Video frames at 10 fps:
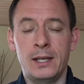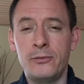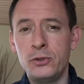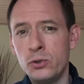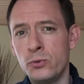
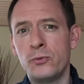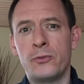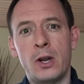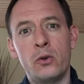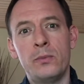If you
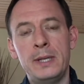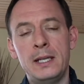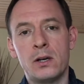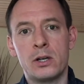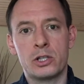follow
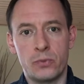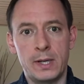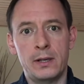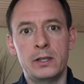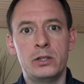me on
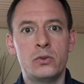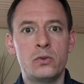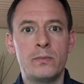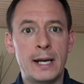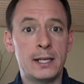Twitter,
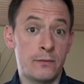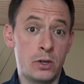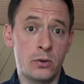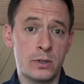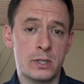you might have
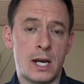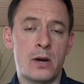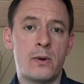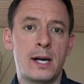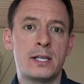noticed
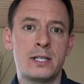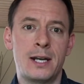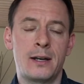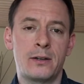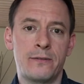how I
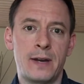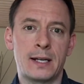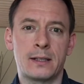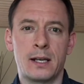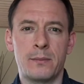shared the
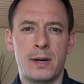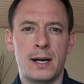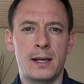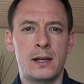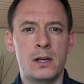fact that
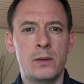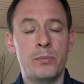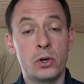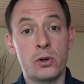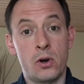my
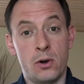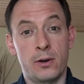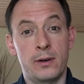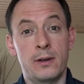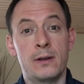book
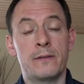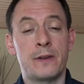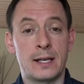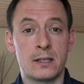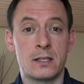on
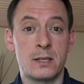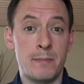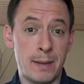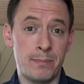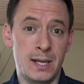fantasy
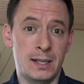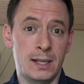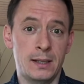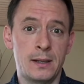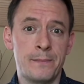map
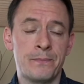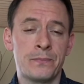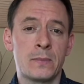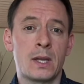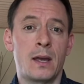making
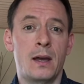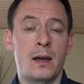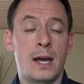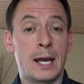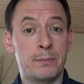
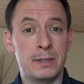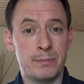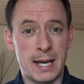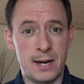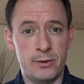had been
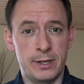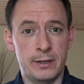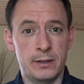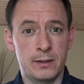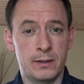
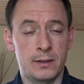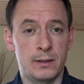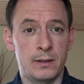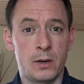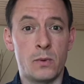pirated
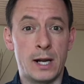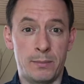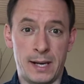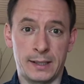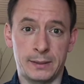a while
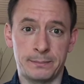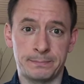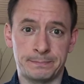back.